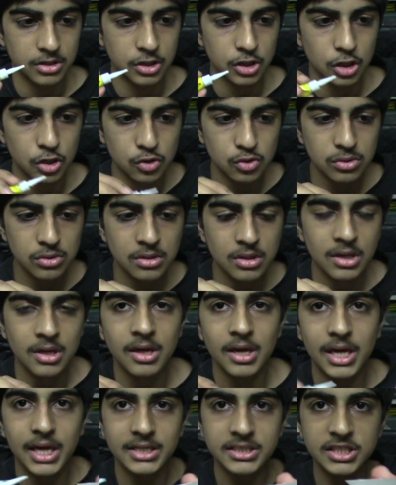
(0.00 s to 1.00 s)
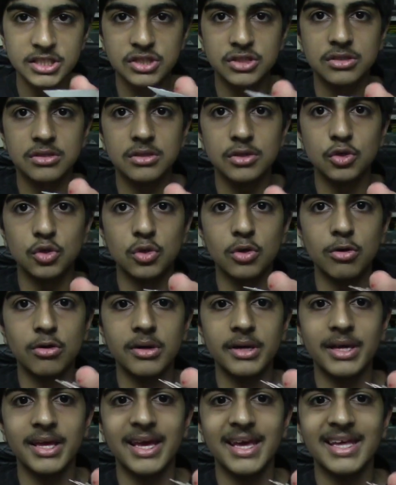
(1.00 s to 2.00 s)
glue and just
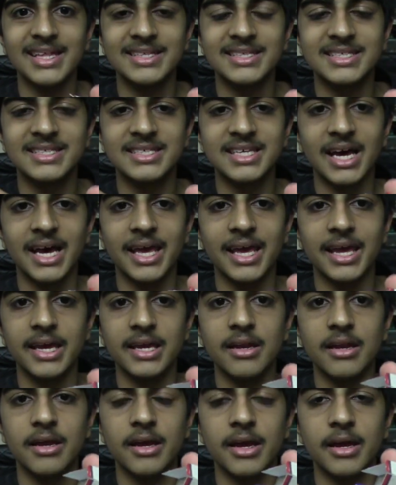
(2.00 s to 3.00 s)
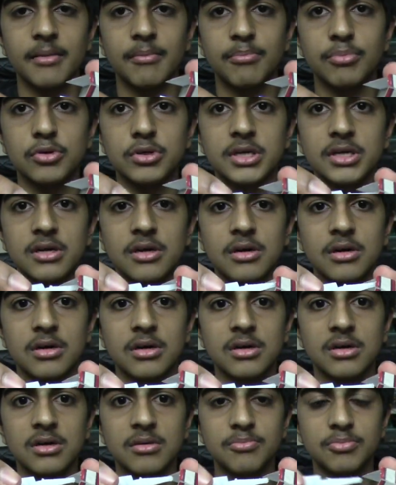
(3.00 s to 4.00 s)
go inside and put
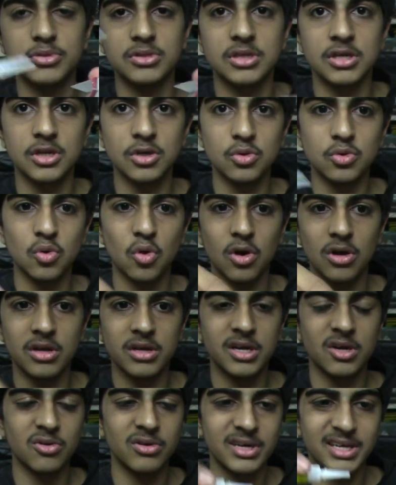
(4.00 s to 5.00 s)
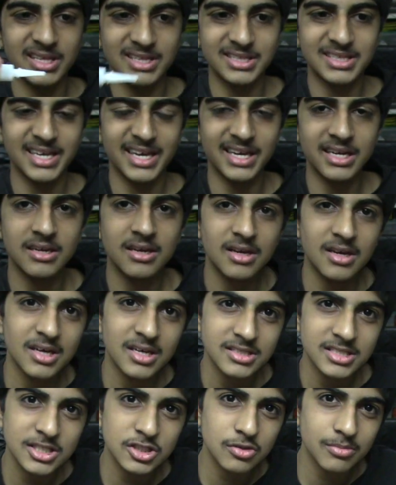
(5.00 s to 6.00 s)
the glue all around inside,
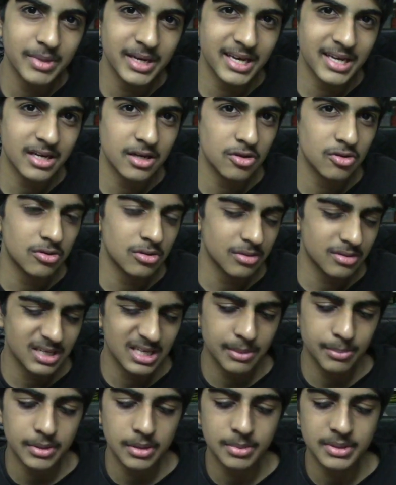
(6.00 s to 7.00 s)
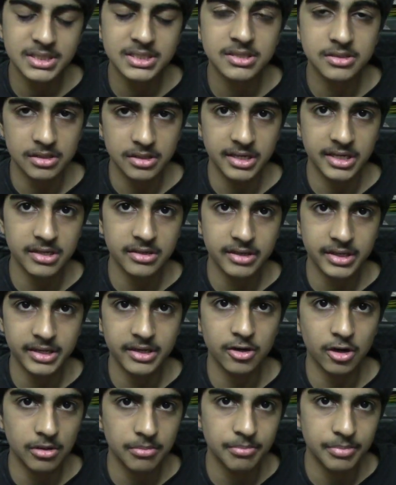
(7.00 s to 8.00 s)
just to make it, keep it a bit sturdier and
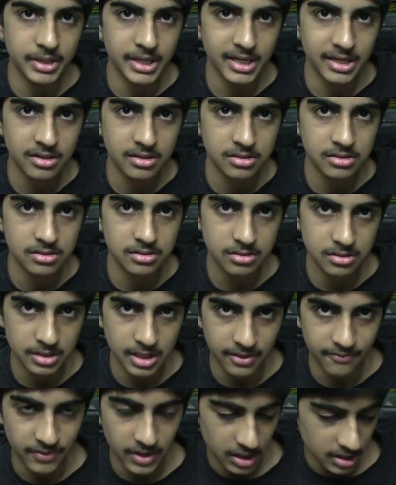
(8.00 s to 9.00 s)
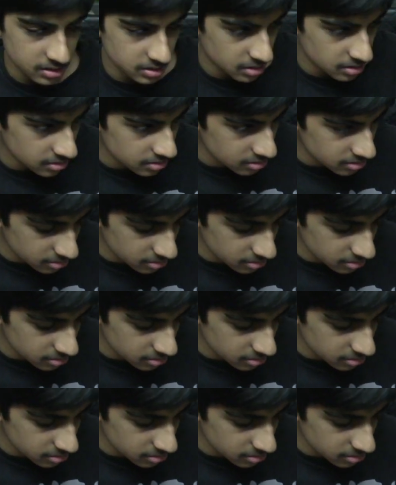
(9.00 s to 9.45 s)
not break that fast.